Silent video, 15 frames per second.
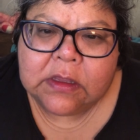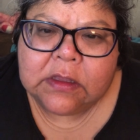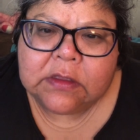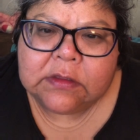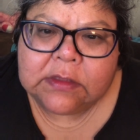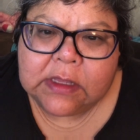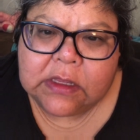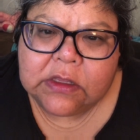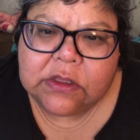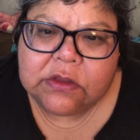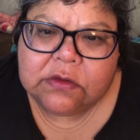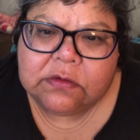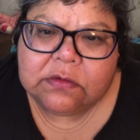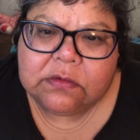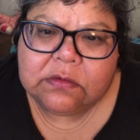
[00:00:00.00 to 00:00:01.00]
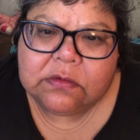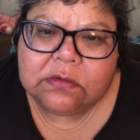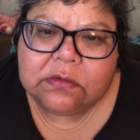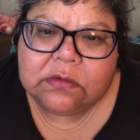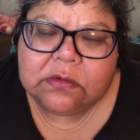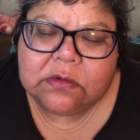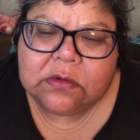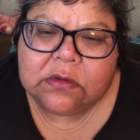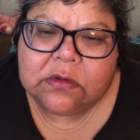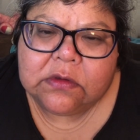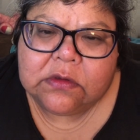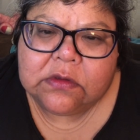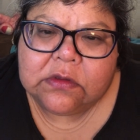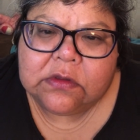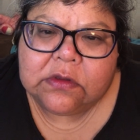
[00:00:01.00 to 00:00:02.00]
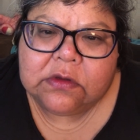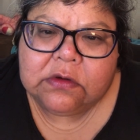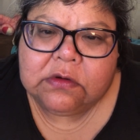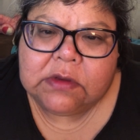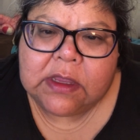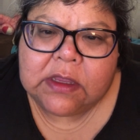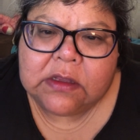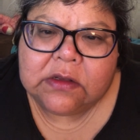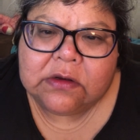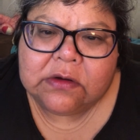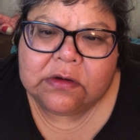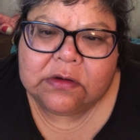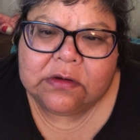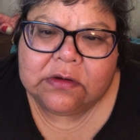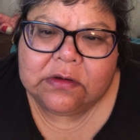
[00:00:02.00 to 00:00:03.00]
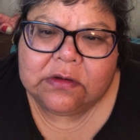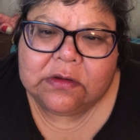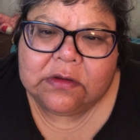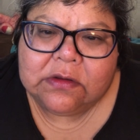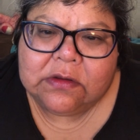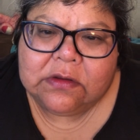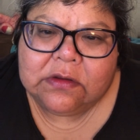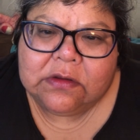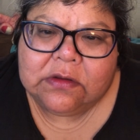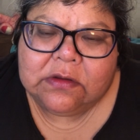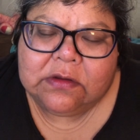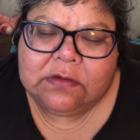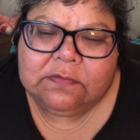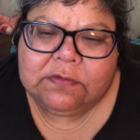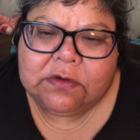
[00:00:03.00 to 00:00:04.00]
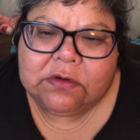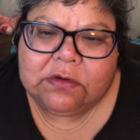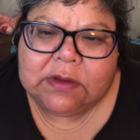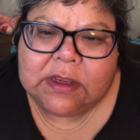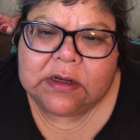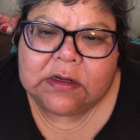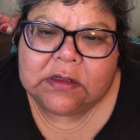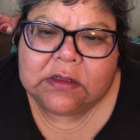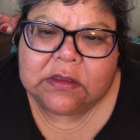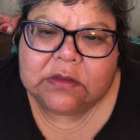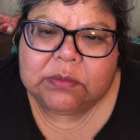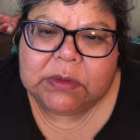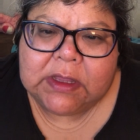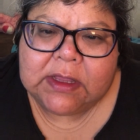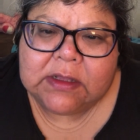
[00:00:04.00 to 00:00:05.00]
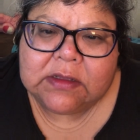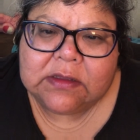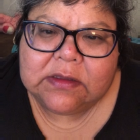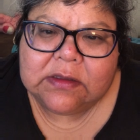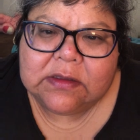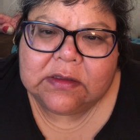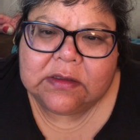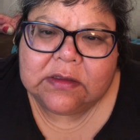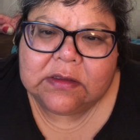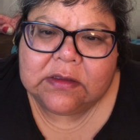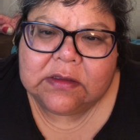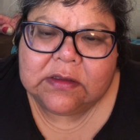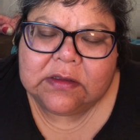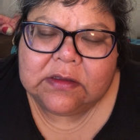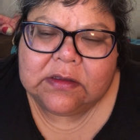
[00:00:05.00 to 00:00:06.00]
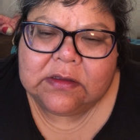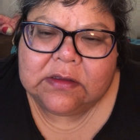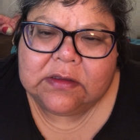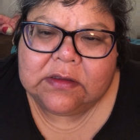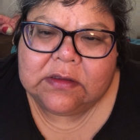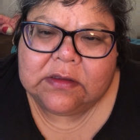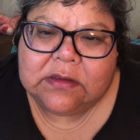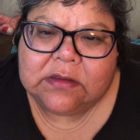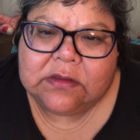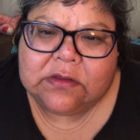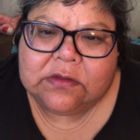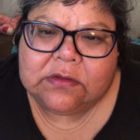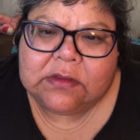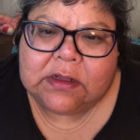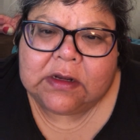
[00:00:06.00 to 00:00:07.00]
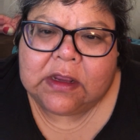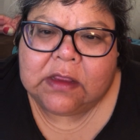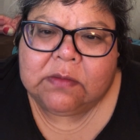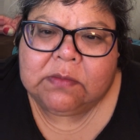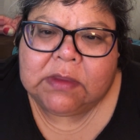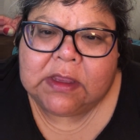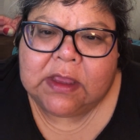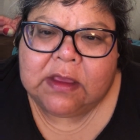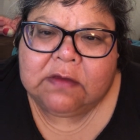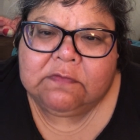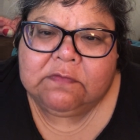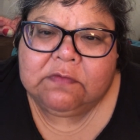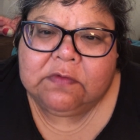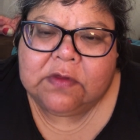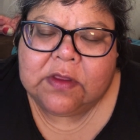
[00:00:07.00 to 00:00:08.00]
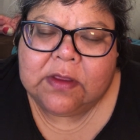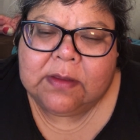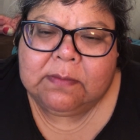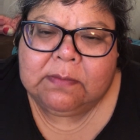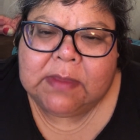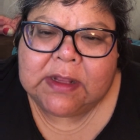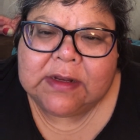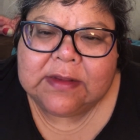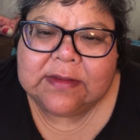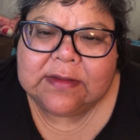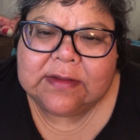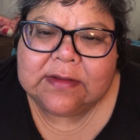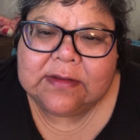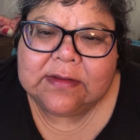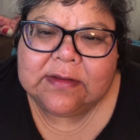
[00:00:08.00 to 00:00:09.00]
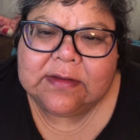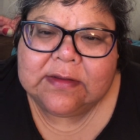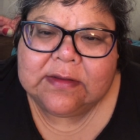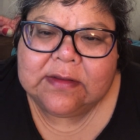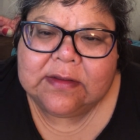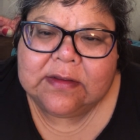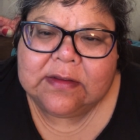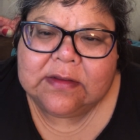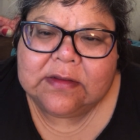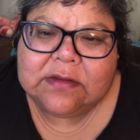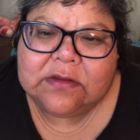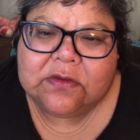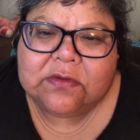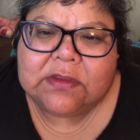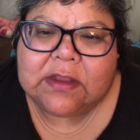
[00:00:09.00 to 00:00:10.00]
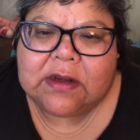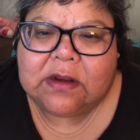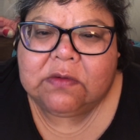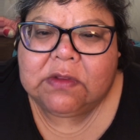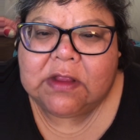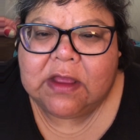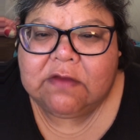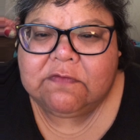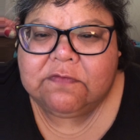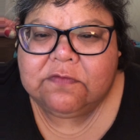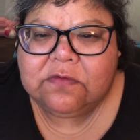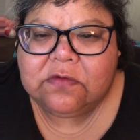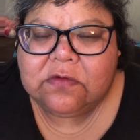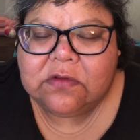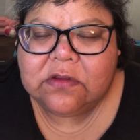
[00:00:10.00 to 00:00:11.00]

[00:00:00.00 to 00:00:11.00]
thank you to the Creator for creating this plant so that I may have medicine, so that I will have food.